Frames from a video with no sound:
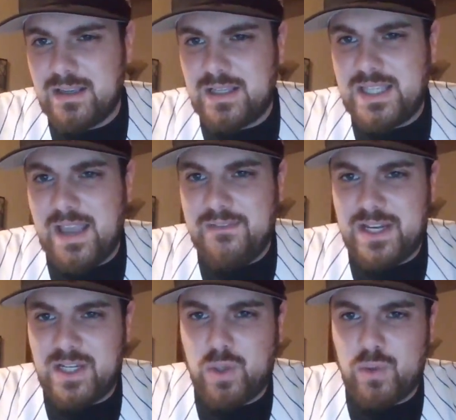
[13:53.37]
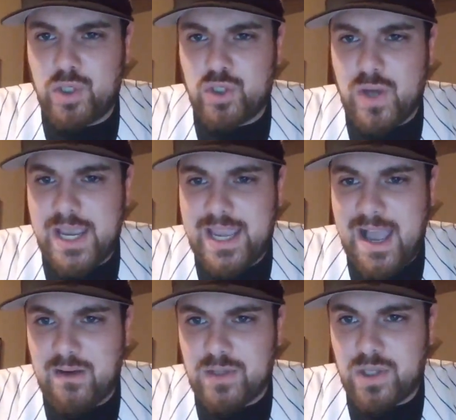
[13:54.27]
72
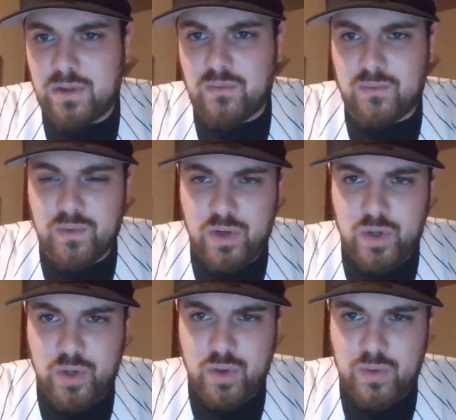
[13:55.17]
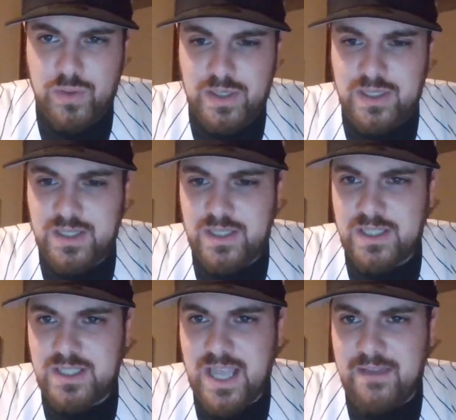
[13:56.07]
strikeouts through
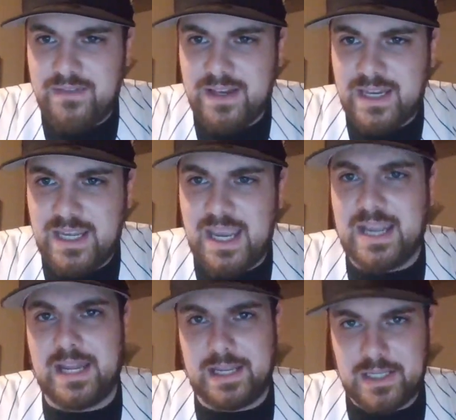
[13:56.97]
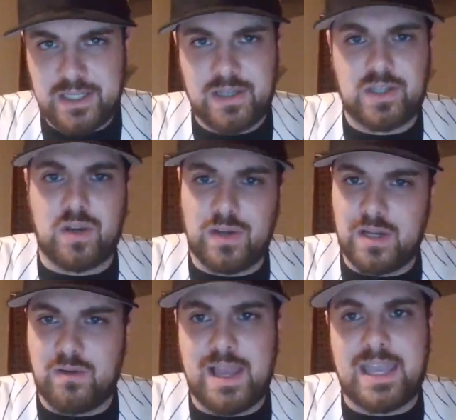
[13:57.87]
70 innings. So, you
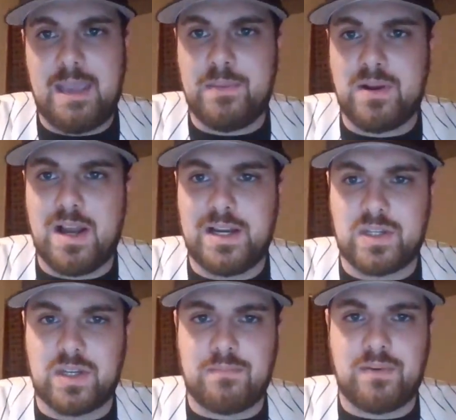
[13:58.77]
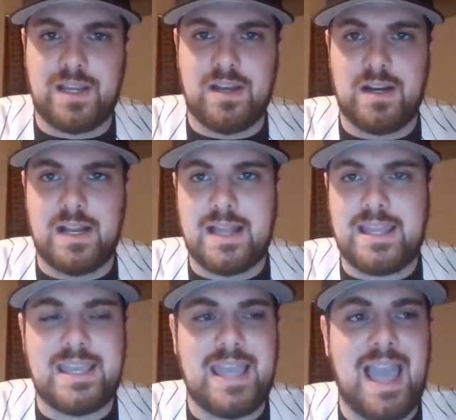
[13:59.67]
know, that K per 9 is looking pretty good. And I
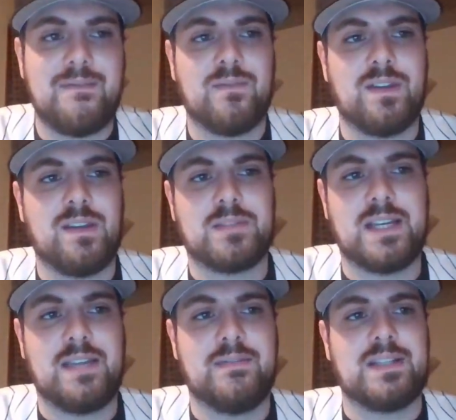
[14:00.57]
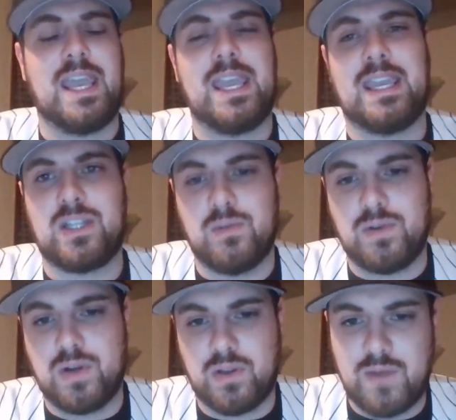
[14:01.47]
think Gavin Williams can even take it to another